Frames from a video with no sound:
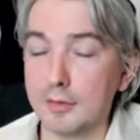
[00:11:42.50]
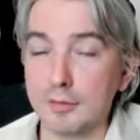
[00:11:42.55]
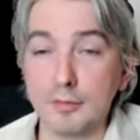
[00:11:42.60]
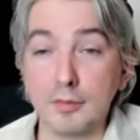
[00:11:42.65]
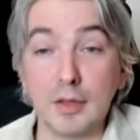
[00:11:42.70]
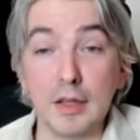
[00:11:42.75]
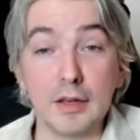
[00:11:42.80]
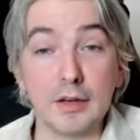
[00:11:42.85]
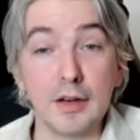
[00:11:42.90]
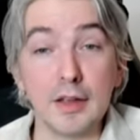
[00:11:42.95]

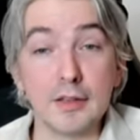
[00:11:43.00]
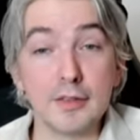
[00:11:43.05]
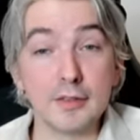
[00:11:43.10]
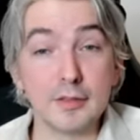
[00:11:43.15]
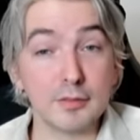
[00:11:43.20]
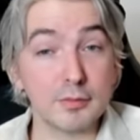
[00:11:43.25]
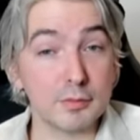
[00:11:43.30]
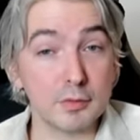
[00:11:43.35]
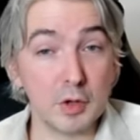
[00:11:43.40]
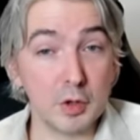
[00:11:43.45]
It
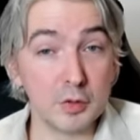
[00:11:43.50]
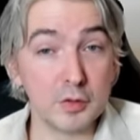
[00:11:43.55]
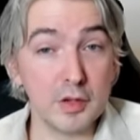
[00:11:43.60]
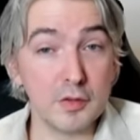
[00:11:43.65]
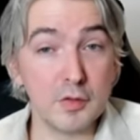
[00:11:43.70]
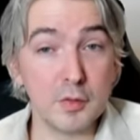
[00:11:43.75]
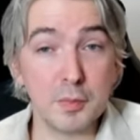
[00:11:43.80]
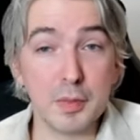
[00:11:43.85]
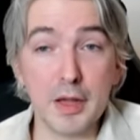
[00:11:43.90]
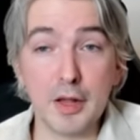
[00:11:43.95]
gets goes
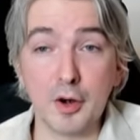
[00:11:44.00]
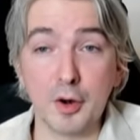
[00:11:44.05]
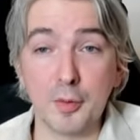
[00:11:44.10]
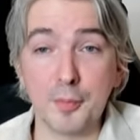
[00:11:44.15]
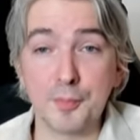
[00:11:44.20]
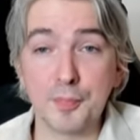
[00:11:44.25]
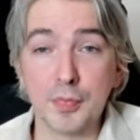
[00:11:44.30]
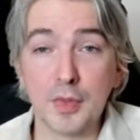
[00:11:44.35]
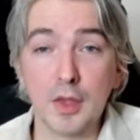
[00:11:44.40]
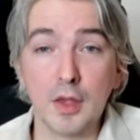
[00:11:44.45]
even better.
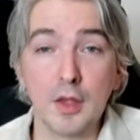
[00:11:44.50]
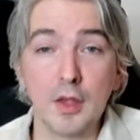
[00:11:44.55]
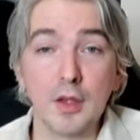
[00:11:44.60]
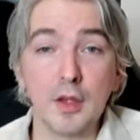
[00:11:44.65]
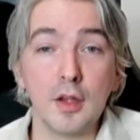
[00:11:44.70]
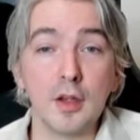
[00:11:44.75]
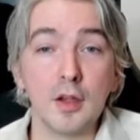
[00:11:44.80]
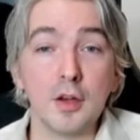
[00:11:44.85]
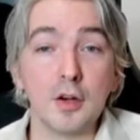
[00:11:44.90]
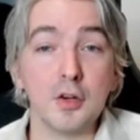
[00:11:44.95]

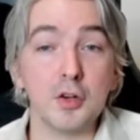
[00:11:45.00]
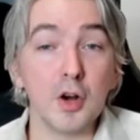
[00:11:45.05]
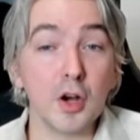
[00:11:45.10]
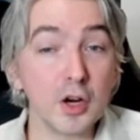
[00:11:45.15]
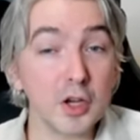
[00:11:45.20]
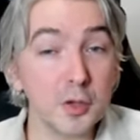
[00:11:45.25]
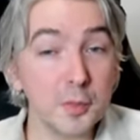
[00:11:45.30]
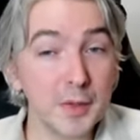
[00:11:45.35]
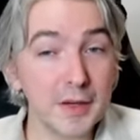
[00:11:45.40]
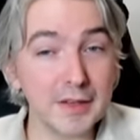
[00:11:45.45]

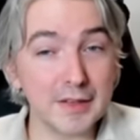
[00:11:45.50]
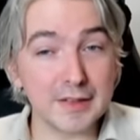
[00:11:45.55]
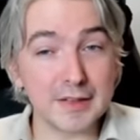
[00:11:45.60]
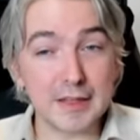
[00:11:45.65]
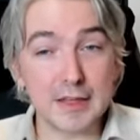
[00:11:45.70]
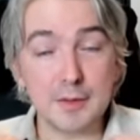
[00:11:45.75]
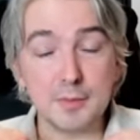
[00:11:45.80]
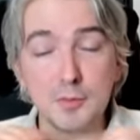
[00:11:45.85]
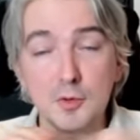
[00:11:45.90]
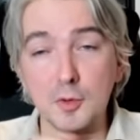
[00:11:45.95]
Document
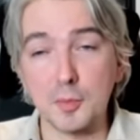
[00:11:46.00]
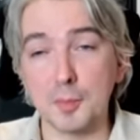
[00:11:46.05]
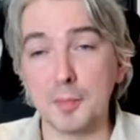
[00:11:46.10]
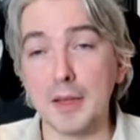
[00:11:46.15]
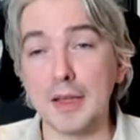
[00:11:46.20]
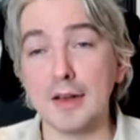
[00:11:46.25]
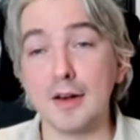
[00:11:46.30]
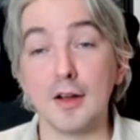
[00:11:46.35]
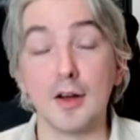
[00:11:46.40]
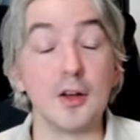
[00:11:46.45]
deemed
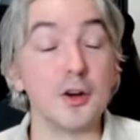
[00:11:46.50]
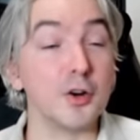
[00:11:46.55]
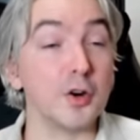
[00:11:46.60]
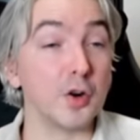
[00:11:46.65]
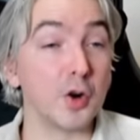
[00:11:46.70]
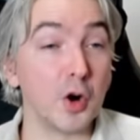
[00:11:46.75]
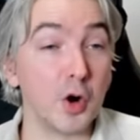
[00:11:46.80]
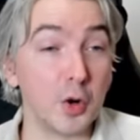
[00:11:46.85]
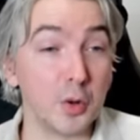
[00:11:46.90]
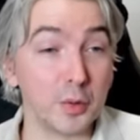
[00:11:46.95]
made
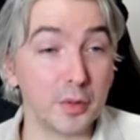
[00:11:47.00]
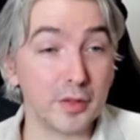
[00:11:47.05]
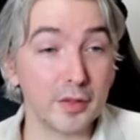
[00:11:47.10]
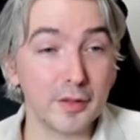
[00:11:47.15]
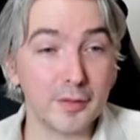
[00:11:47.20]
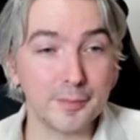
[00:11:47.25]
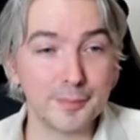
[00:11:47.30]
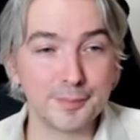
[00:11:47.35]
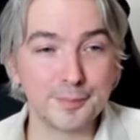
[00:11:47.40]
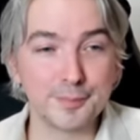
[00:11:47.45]
under oath.
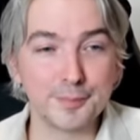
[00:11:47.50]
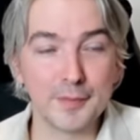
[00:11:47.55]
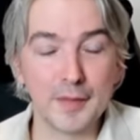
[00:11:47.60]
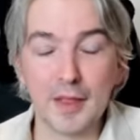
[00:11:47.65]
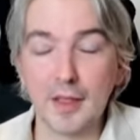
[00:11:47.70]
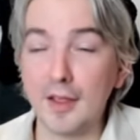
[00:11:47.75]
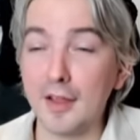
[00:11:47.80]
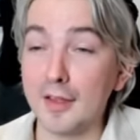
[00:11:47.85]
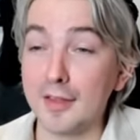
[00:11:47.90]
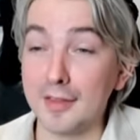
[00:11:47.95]

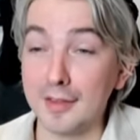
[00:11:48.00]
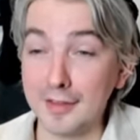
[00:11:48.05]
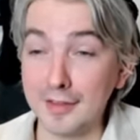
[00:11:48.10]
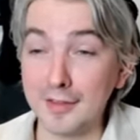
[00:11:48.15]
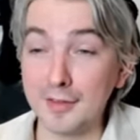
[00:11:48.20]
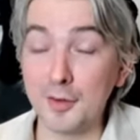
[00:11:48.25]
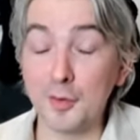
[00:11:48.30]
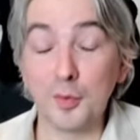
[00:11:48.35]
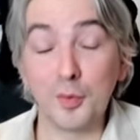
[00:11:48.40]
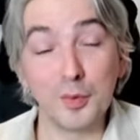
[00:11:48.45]
This
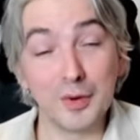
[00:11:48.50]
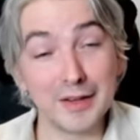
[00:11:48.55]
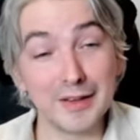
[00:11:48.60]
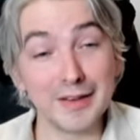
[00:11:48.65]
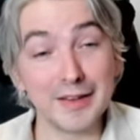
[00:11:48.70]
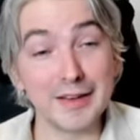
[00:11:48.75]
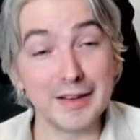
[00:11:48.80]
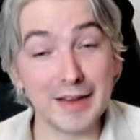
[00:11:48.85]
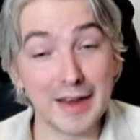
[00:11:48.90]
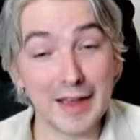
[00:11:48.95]
is a
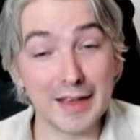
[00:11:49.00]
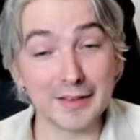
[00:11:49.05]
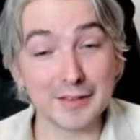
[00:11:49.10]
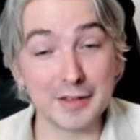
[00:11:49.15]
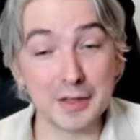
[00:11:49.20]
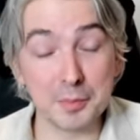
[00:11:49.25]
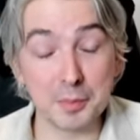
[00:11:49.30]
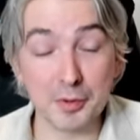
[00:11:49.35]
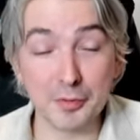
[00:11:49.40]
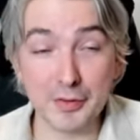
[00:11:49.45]
really
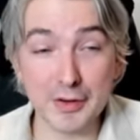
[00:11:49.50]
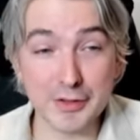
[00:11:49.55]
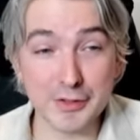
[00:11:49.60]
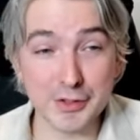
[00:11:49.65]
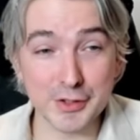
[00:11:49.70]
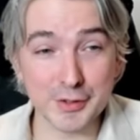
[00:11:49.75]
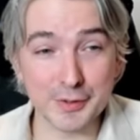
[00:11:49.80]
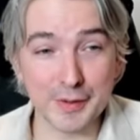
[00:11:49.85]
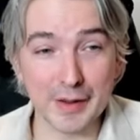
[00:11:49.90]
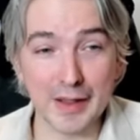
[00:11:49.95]
nasty
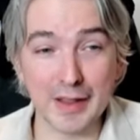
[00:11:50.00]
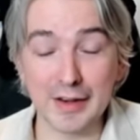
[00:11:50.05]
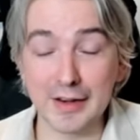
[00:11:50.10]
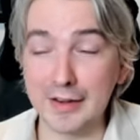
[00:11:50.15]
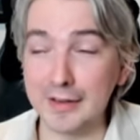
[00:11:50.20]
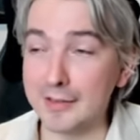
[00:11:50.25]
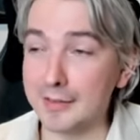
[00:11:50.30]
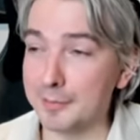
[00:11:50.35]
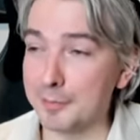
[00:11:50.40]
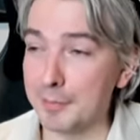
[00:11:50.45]
provision, and
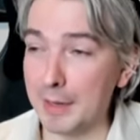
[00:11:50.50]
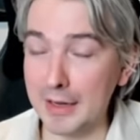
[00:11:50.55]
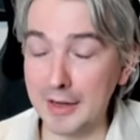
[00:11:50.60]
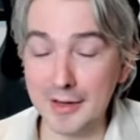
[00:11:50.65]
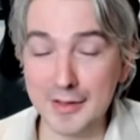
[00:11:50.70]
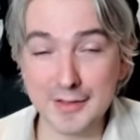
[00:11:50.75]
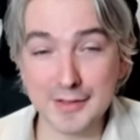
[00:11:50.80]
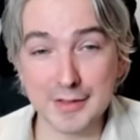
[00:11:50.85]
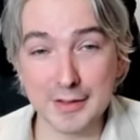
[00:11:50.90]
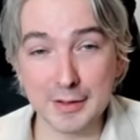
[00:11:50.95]
it may
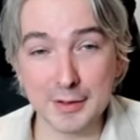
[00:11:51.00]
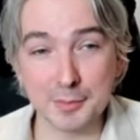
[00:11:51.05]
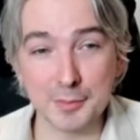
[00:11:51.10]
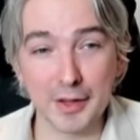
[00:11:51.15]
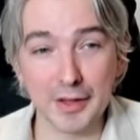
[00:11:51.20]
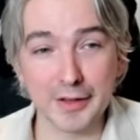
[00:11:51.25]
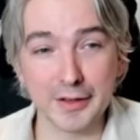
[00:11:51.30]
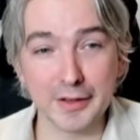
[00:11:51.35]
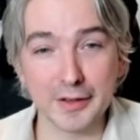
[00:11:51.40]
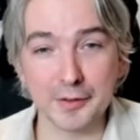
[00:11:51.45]
not seem
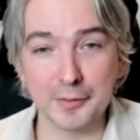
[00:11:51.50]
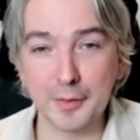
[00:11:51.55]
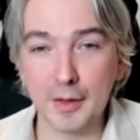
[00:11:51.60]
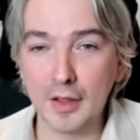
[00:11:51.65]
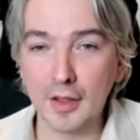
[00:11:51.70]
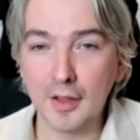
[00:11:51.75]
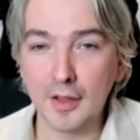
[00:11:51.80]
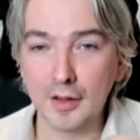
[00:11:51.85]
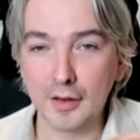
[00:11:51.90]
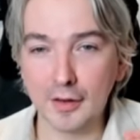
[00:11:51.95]
like it.
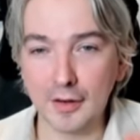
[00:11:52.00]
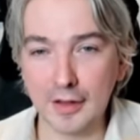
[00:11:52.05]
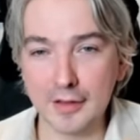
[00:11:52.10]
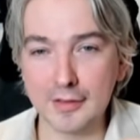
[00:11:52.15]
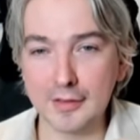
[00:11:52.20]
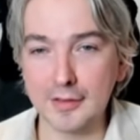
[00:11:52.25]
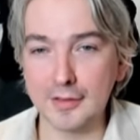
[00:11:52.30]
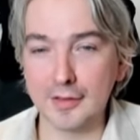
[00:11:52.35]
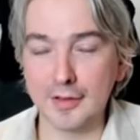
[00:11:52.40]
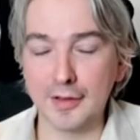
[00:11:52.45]

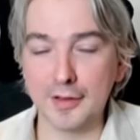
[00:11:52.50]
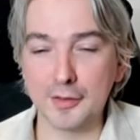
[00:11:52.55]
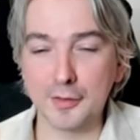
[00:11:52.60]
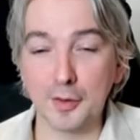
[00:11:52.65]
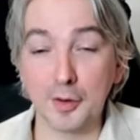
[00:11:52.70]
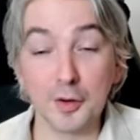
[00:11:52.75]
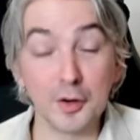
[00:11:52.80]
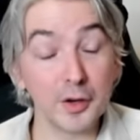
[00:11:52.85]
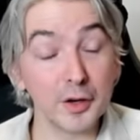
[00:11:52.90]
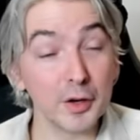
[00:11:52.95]
Let's uh,
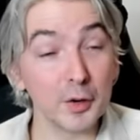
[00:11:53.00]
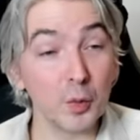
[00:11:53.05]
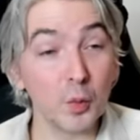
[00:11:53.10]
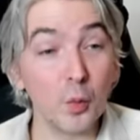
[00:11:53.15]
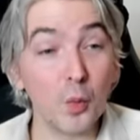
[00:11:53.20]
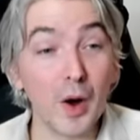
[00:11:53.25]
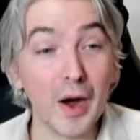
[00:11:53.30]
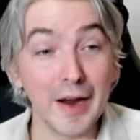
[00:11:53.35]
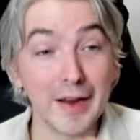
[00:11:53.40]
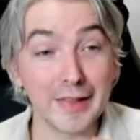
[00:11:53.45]
sort of look at
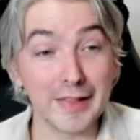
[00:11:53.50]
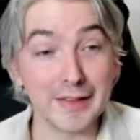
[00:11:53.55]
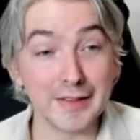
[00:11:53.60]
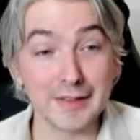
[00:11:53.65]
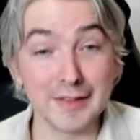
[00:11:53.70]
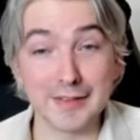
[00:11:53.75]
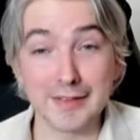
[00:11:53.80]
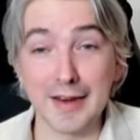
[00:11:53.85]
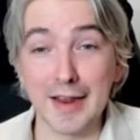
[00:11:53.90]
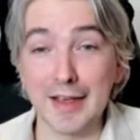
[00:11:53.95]
why this
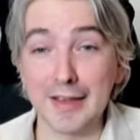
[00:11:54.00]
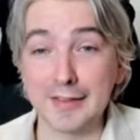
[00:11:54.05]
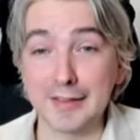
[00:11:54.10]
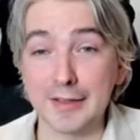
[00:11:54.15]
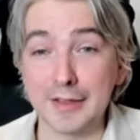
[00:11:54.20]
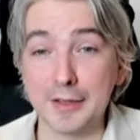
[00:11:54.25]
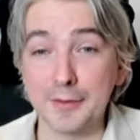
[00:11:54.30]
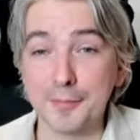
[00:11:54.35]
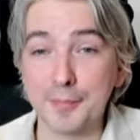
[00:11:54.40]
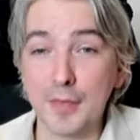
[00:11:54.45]
is
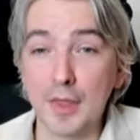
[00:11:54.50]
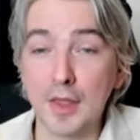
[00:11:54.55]
nasty.